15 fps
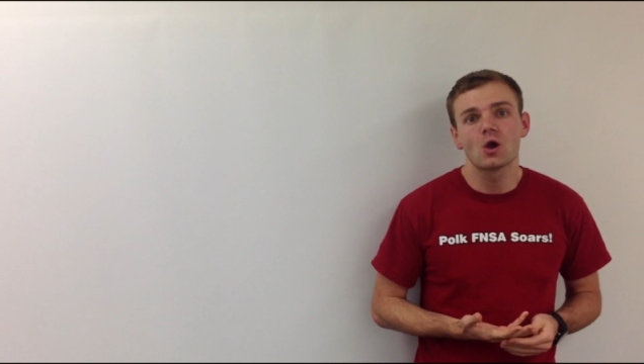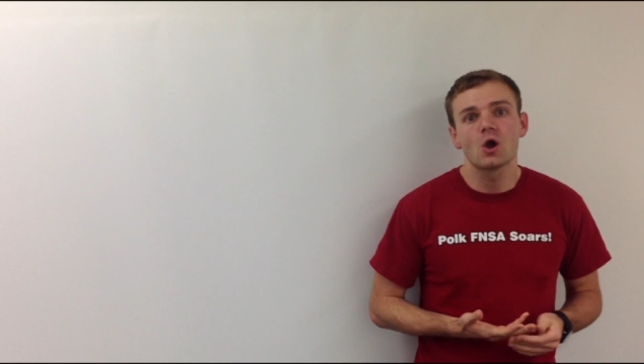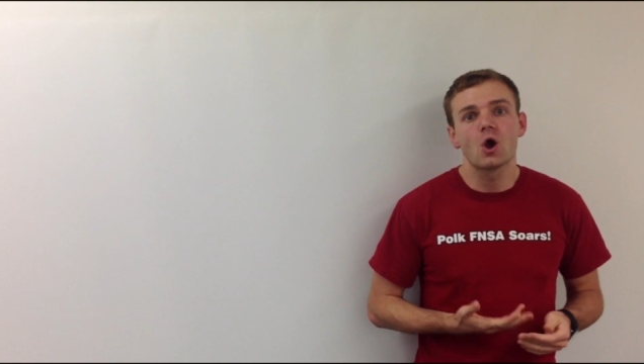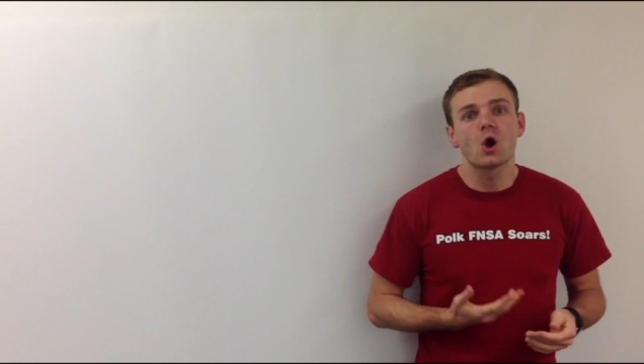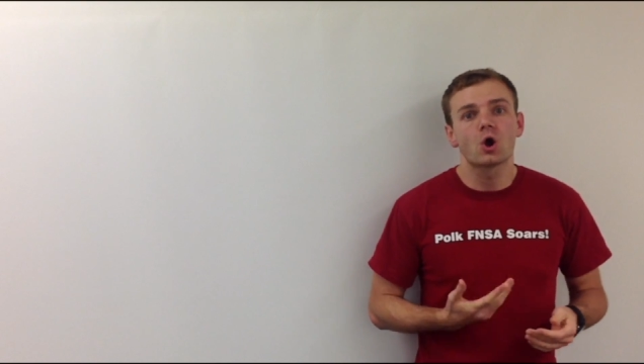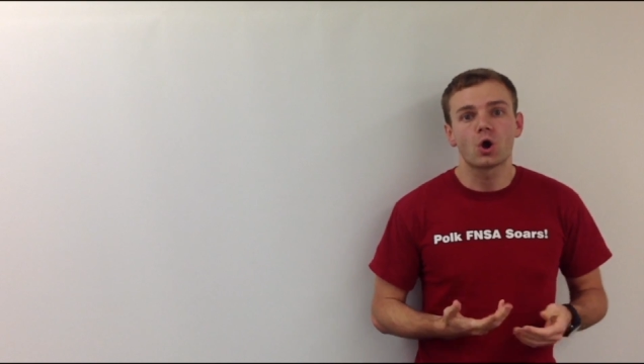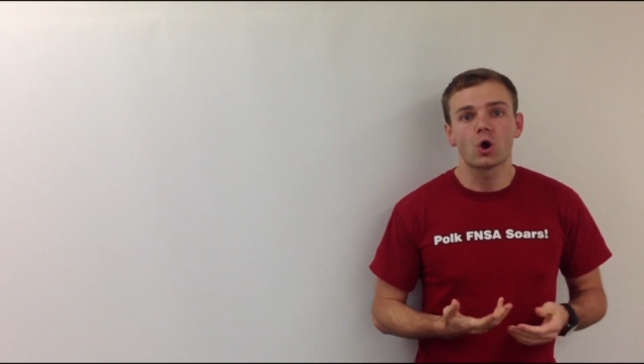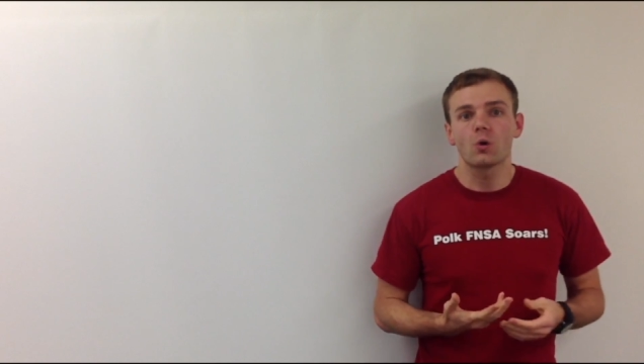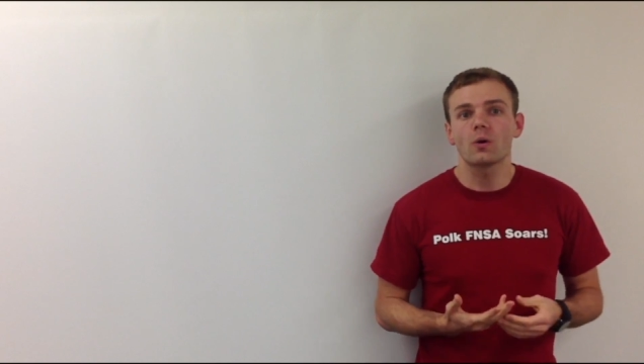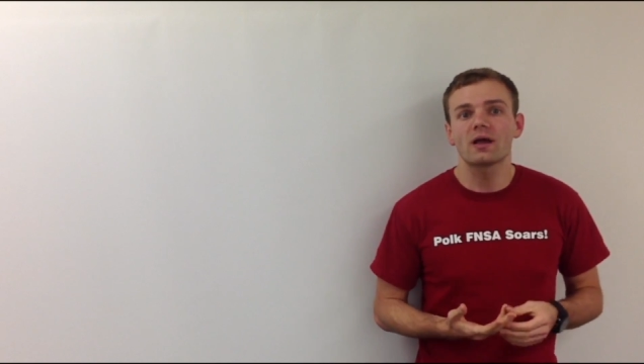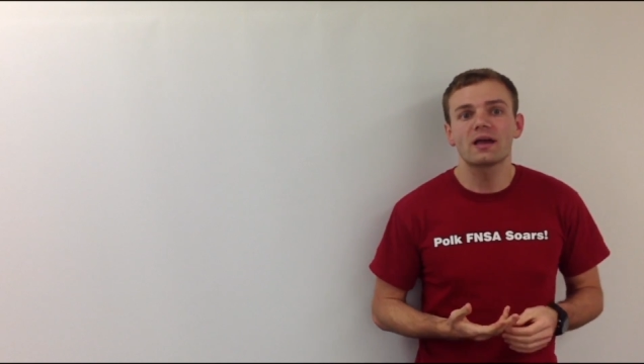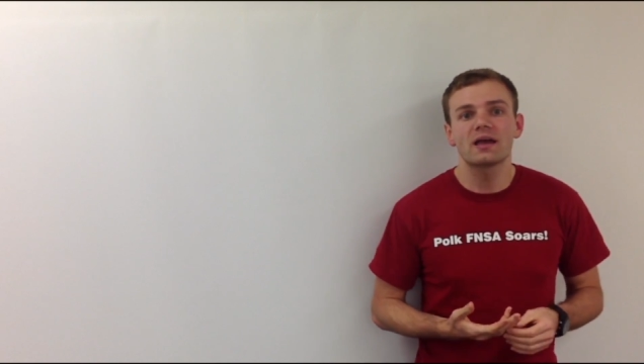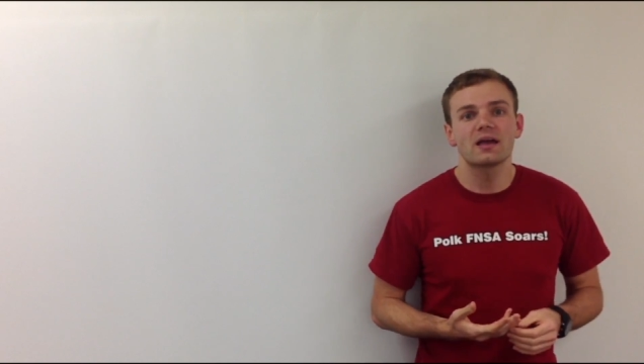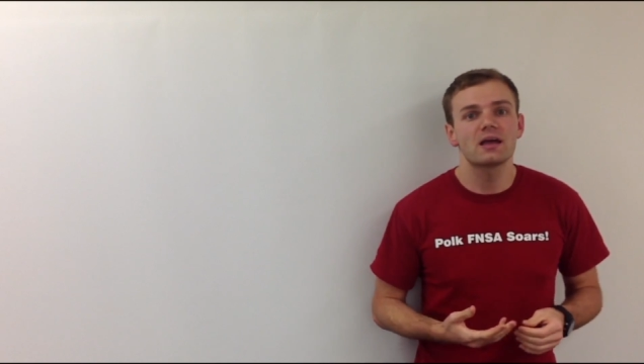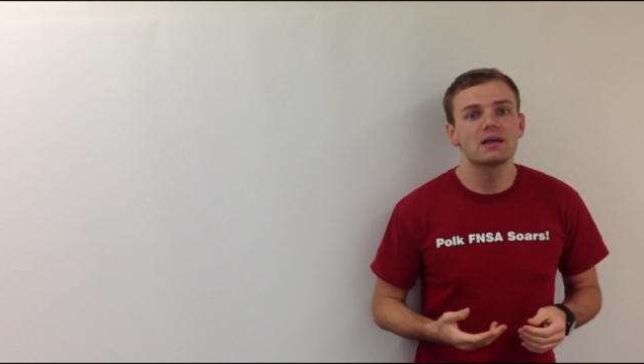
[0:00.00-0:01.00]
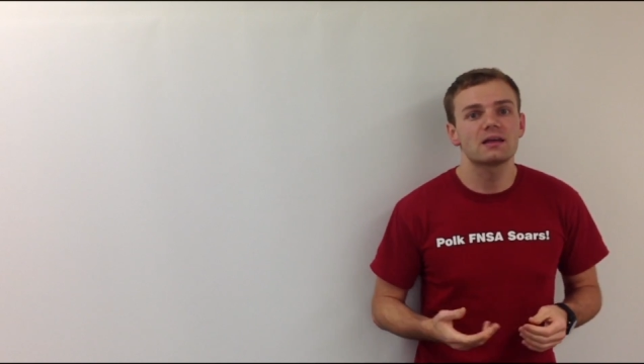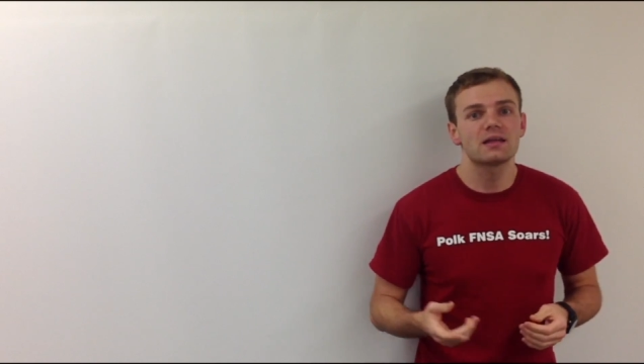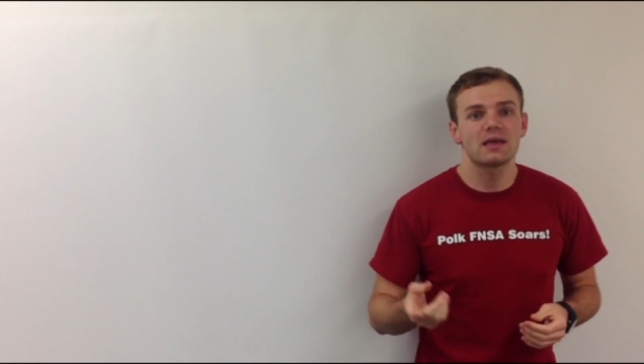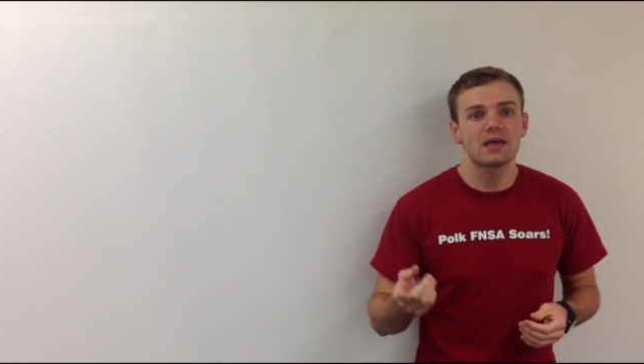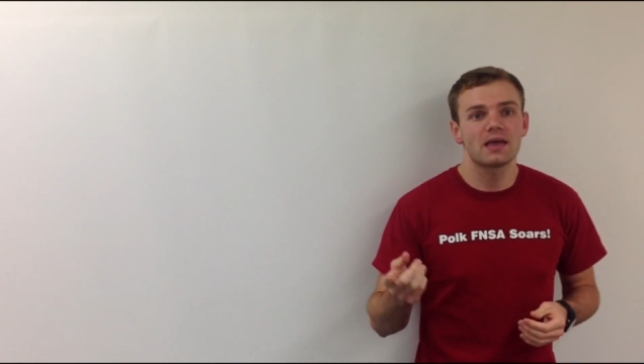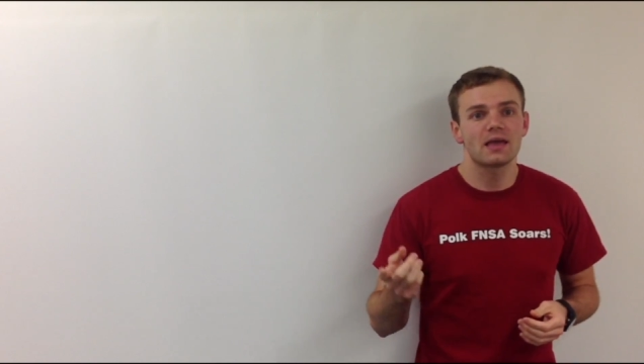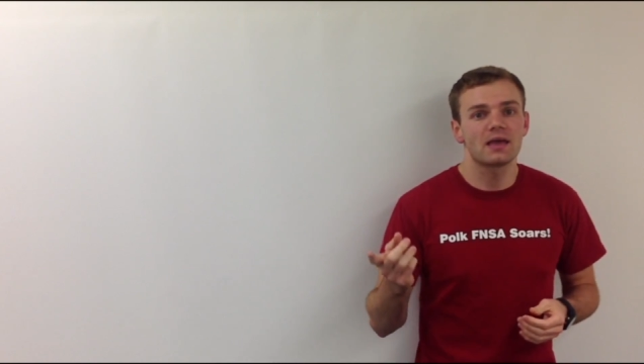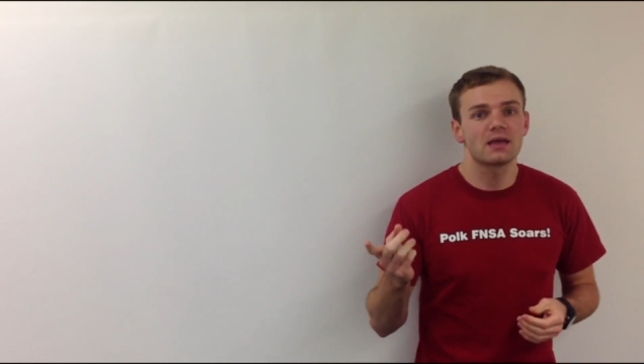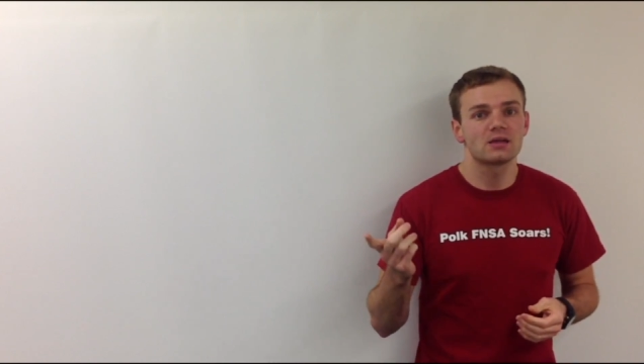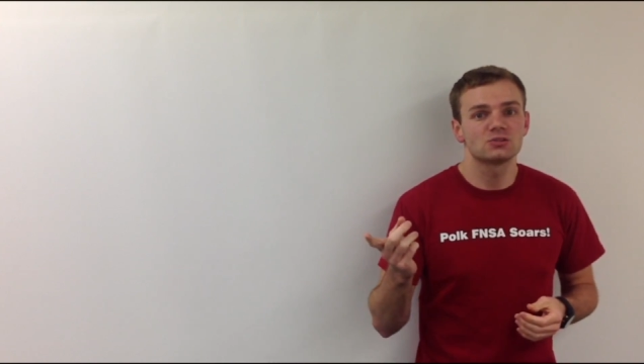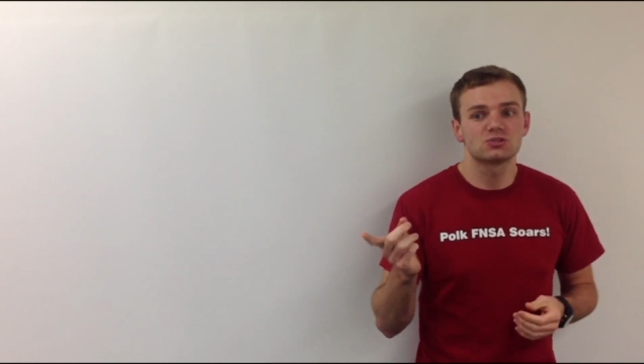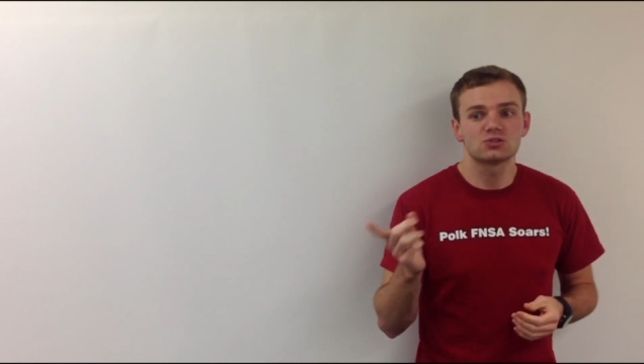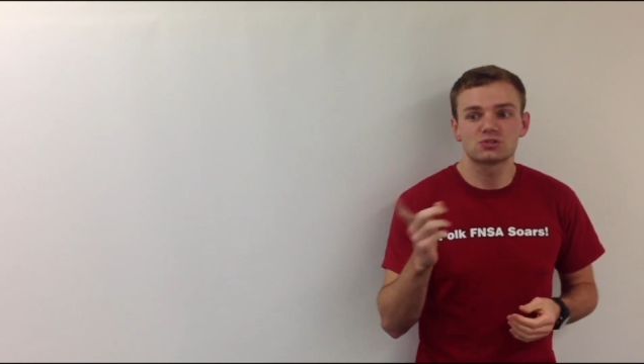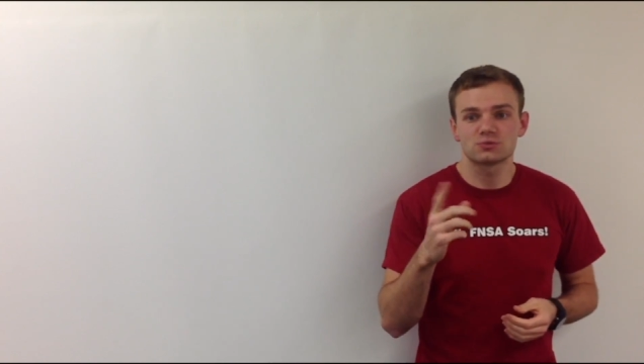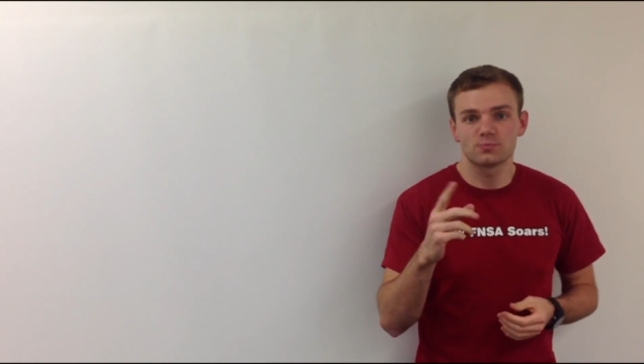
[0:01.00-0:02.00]
go ahead and
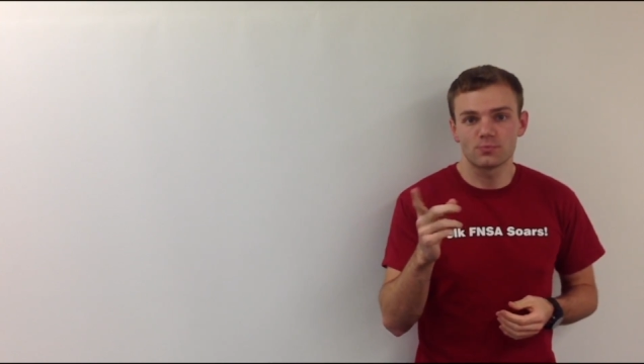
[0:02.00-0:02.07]
just